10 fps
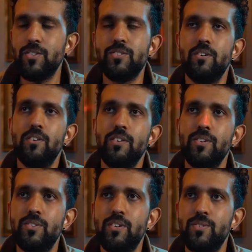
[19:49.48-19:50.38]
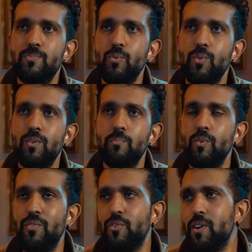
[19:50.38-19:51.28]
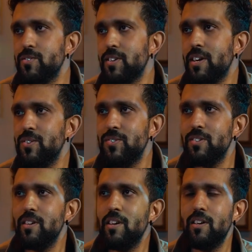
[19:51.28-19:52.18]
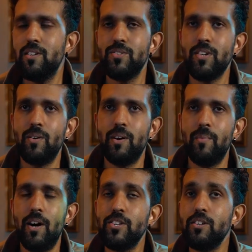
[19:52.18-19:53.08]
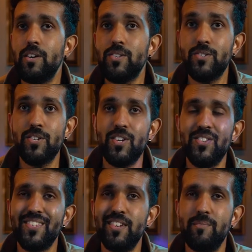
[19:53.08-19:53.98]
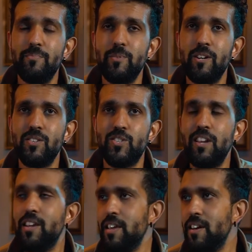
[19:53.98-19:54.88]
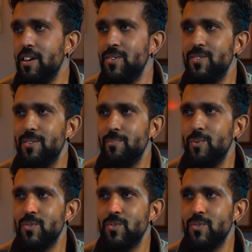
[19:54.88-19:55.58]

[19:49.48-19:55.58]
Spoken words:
it's not. It's more for us, I guess. So I do suggest it, but gently, I guess. More